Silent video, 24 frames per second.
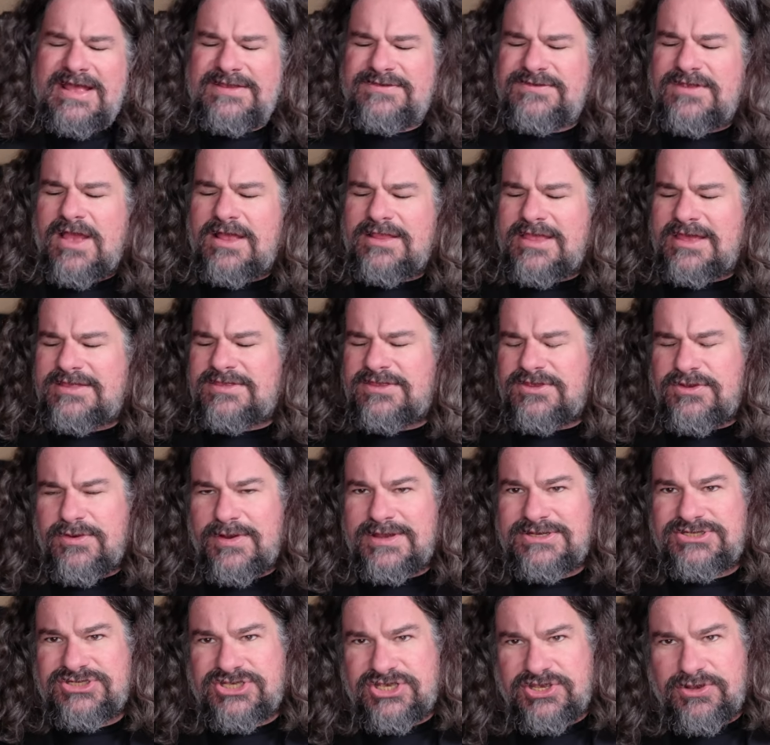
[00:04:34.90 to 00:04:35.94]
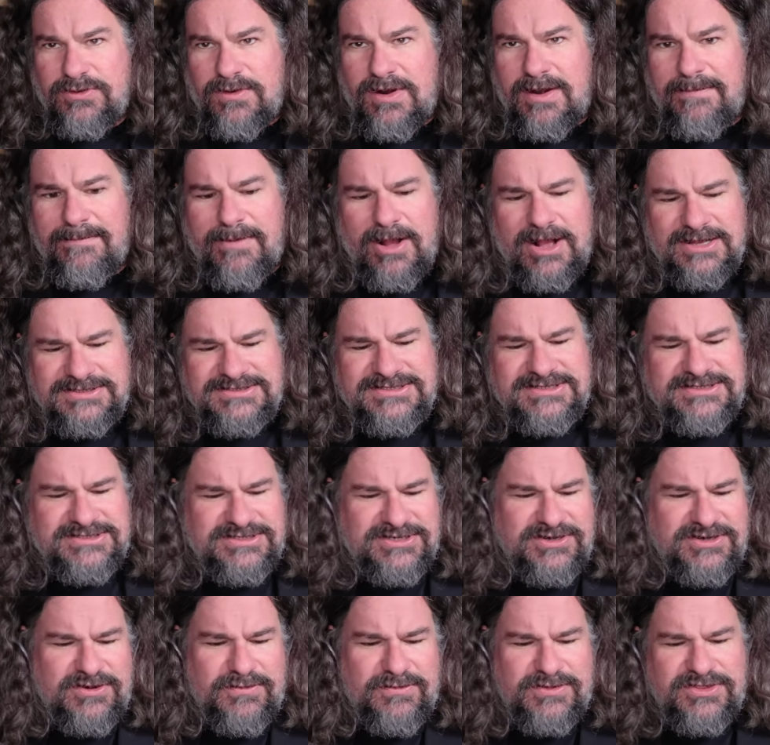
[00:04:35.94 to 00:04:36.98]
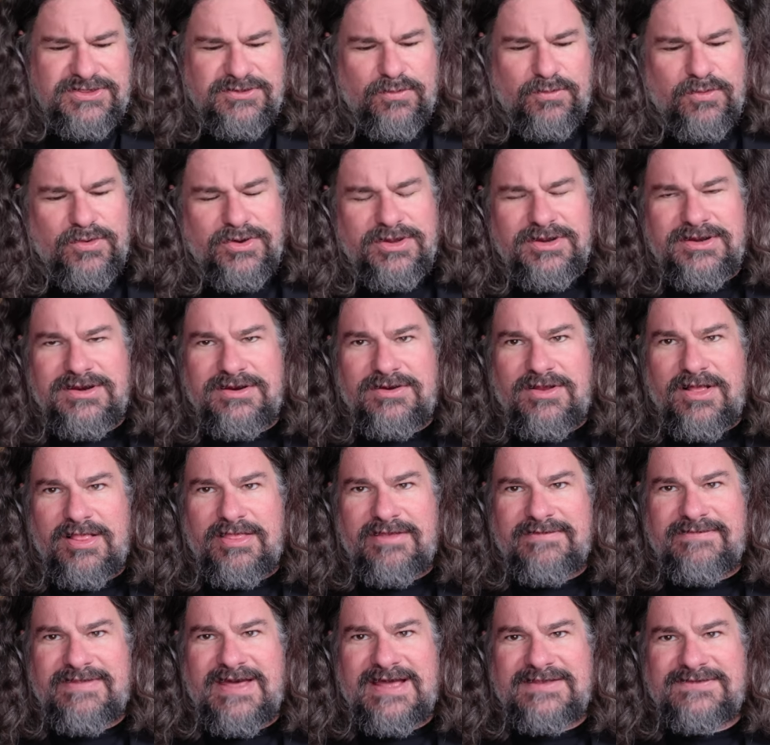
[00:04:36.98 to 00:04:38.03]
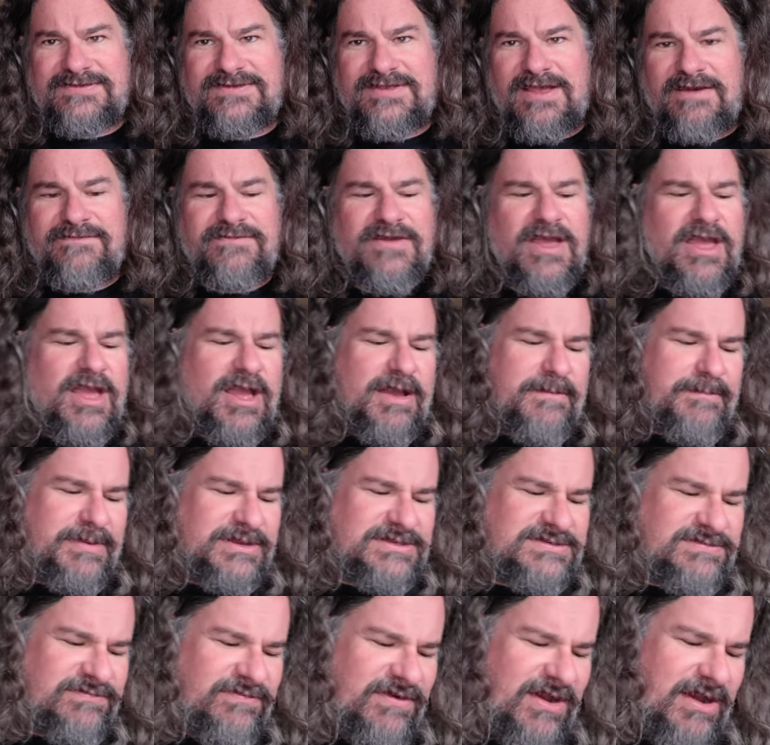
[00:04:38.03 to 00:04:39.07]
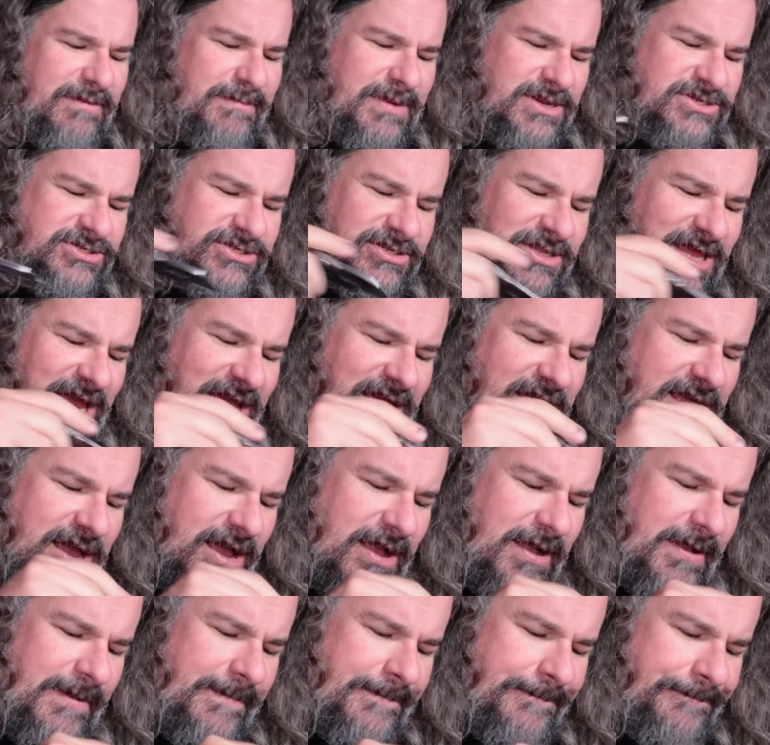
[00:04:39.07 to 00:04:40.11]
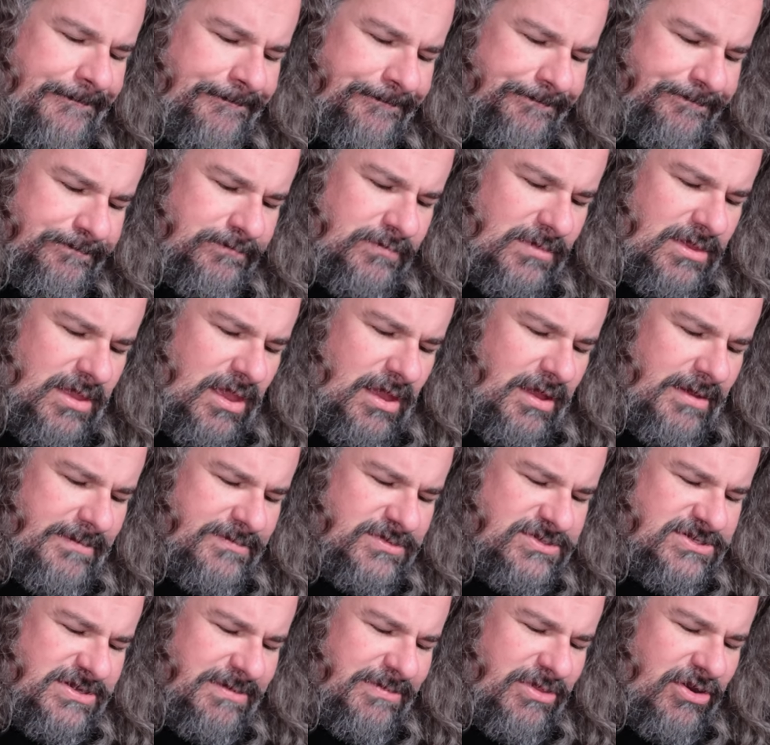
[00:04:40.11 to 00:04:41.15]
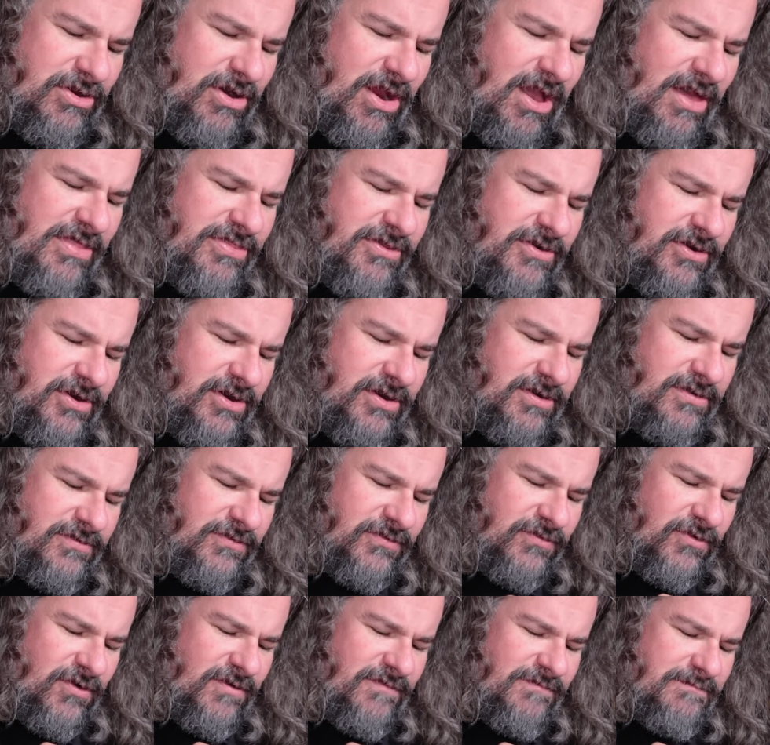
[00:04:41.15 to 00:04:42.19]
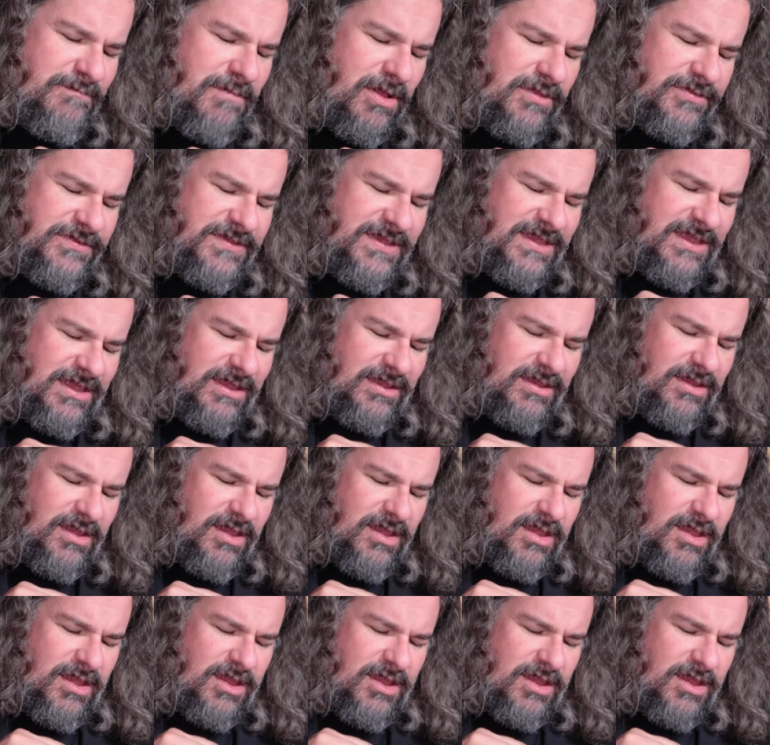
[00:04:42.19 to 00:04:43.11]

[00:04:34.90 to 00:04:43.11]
it's not like the UHQR boxes, you know, with the wood and all of that stuff, but it's very much like some of their other sort of multi-disc